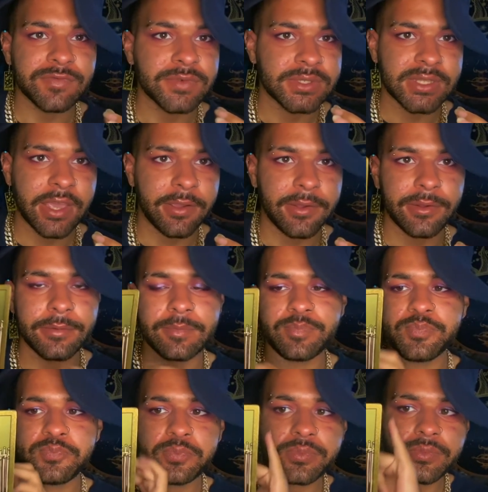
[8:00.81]
of a cycle.
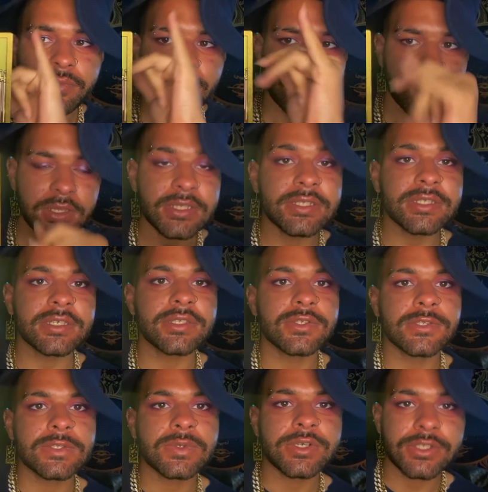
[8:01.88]
Six
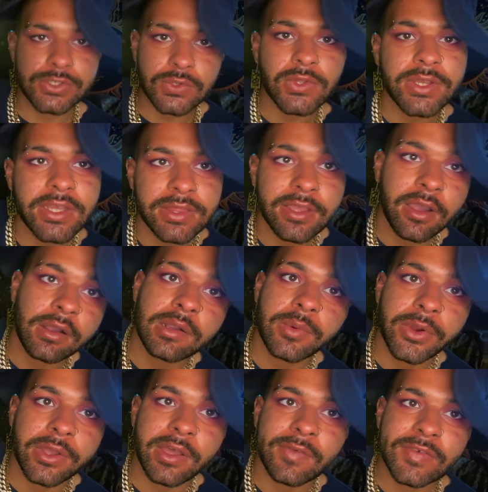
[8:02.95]
of Swords, you look at the
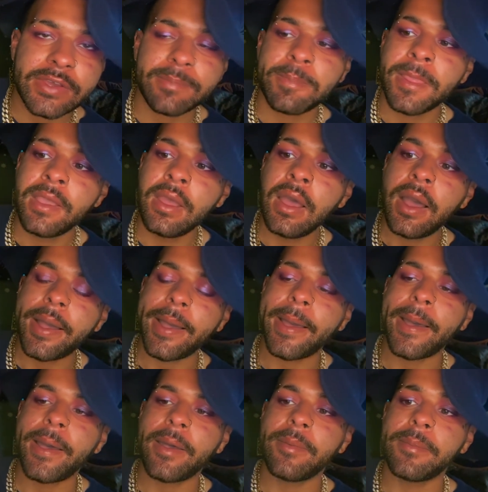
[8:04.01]
artwork of it,
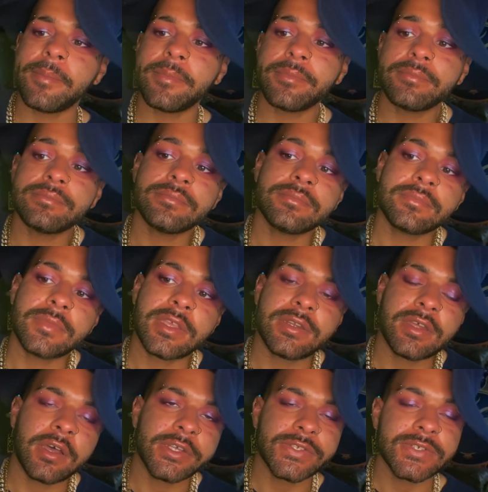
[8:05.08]

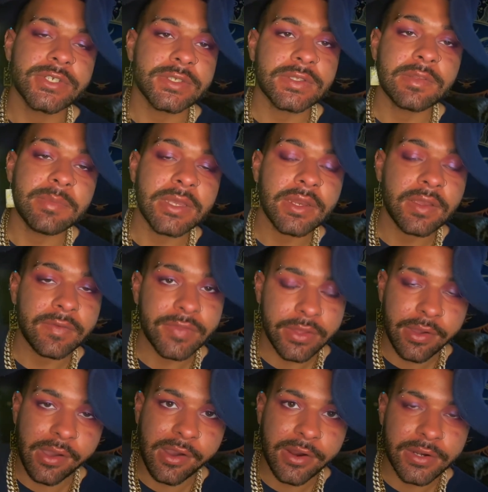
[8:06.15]
and also just the meaning of the
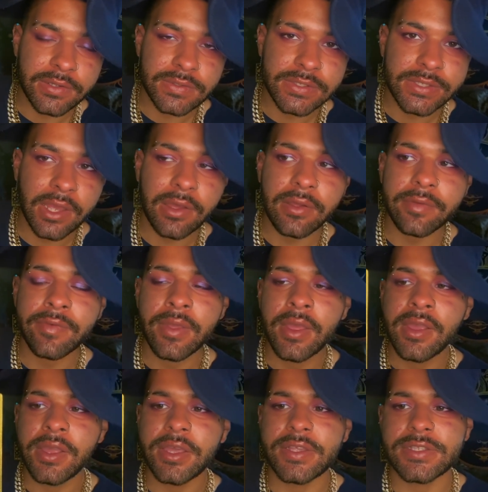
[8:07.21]
card itself,
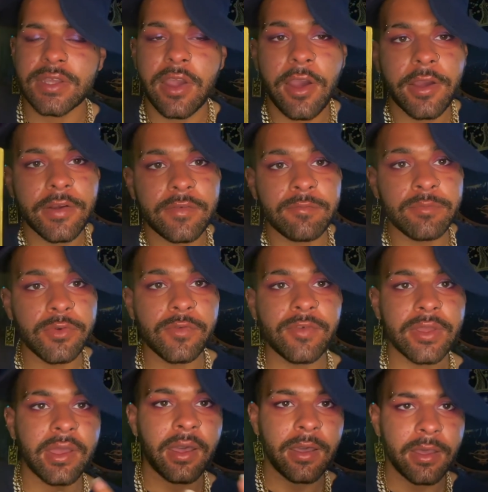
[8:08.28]
is a card of
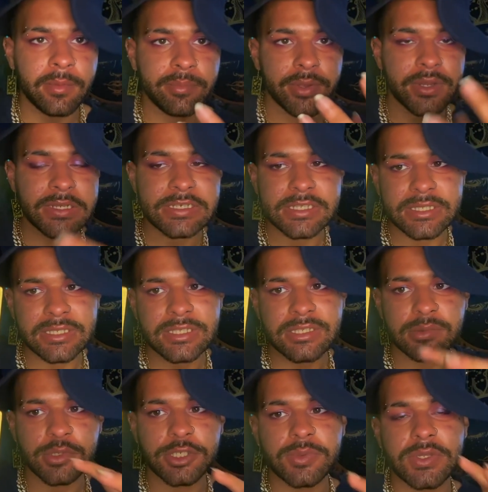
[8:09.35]
moving on, putting distance
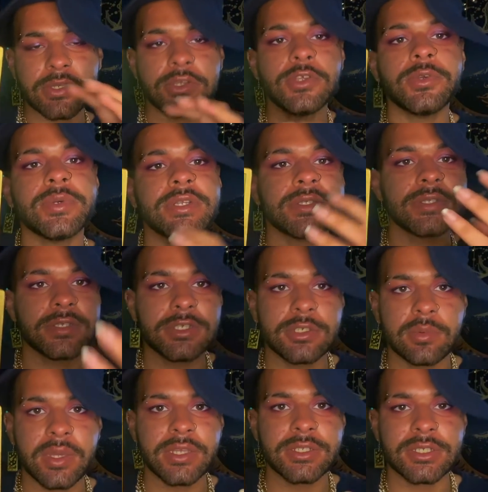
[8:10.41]
between you and a
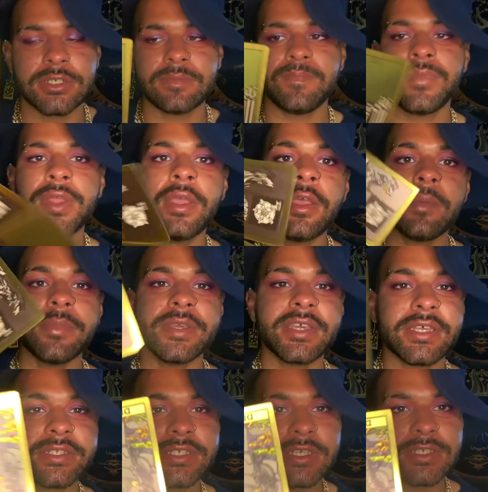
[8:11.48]
situation.
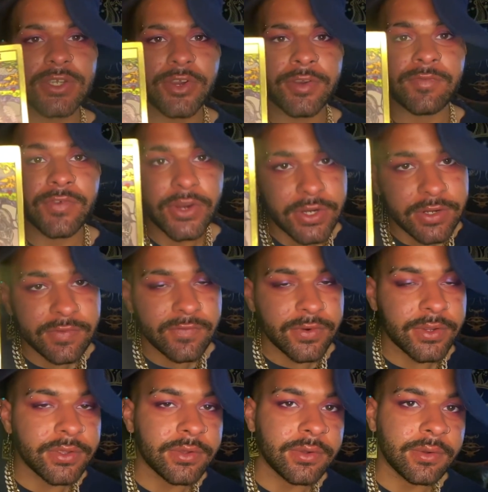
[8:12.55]
Because these are inverted for
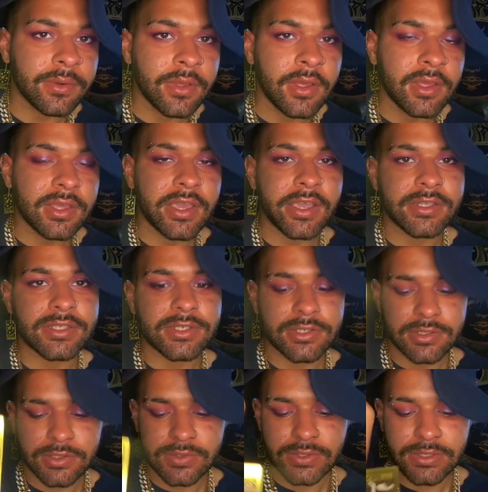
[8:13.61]
you,
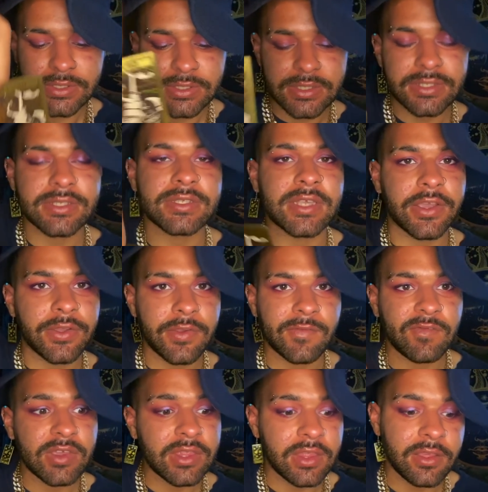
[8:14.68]
Cancer, this is how you're
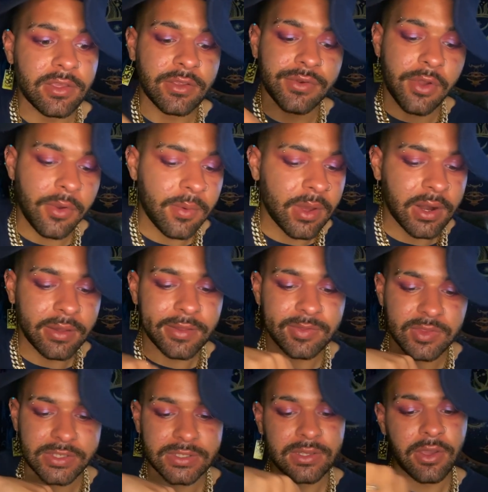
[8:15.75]
feeling. You don't want to let
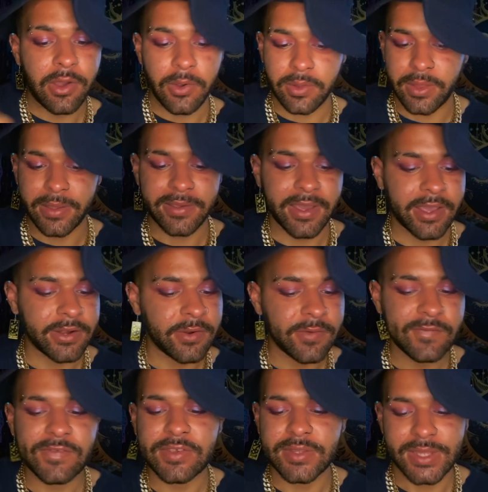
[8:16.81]
this go. Like, I don't
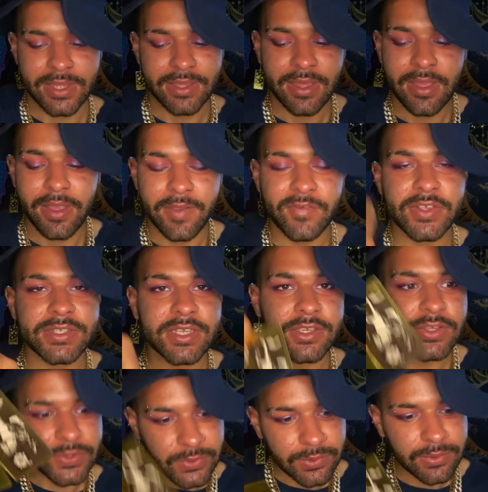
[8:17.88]
feel like, feels
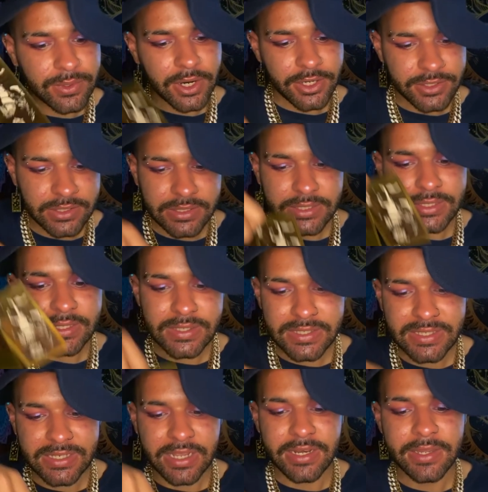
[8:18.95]
like you are just
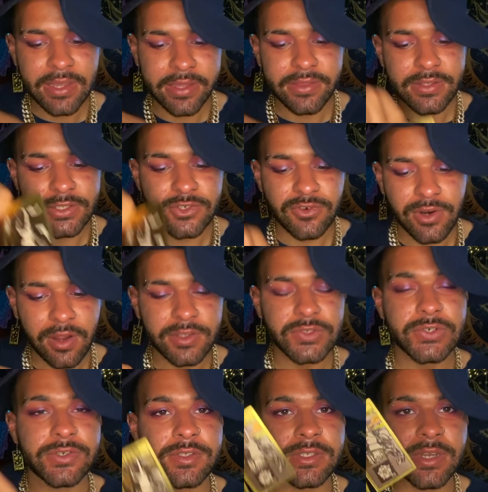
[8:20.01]
standing at this
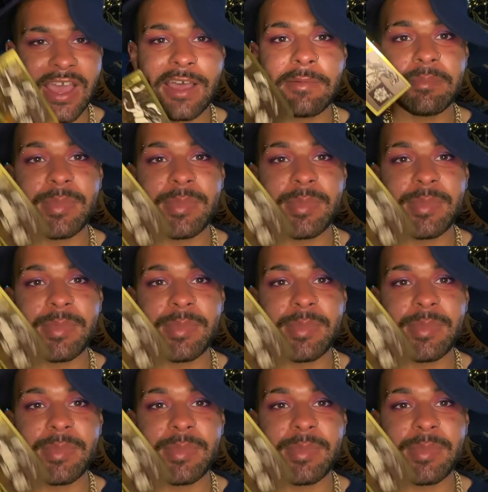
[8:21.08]
crossroads, not